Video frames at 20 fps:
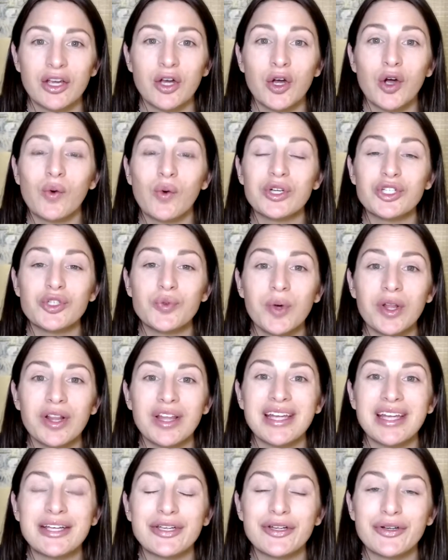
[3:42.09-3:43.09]
which will
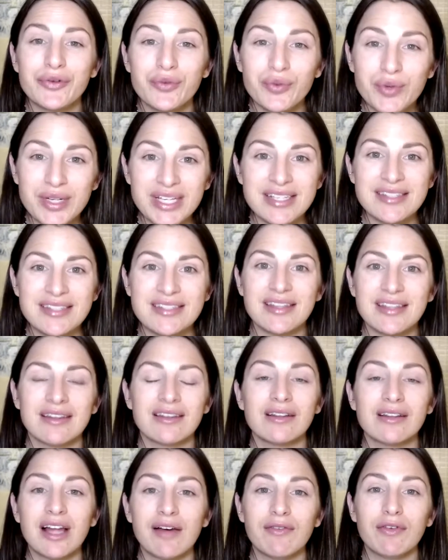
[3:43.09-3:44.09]
increase the
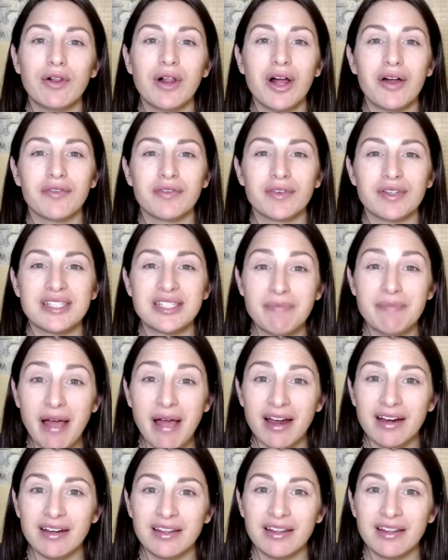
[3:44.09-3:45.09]
level of
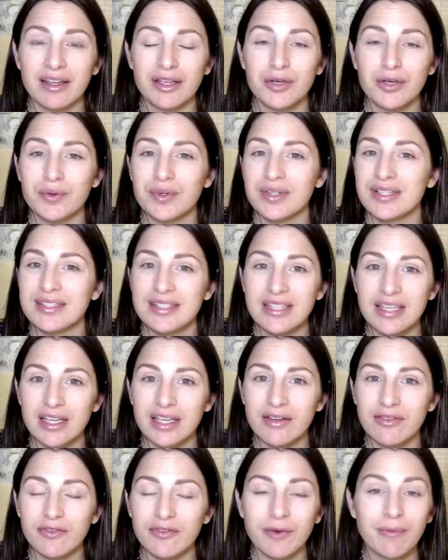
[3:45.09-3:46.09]
respect that you
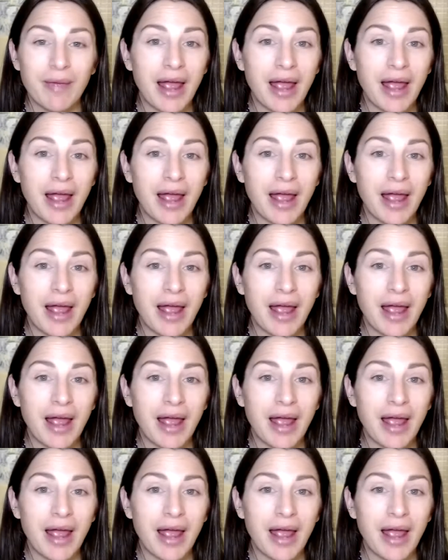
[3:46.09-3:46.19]
receive from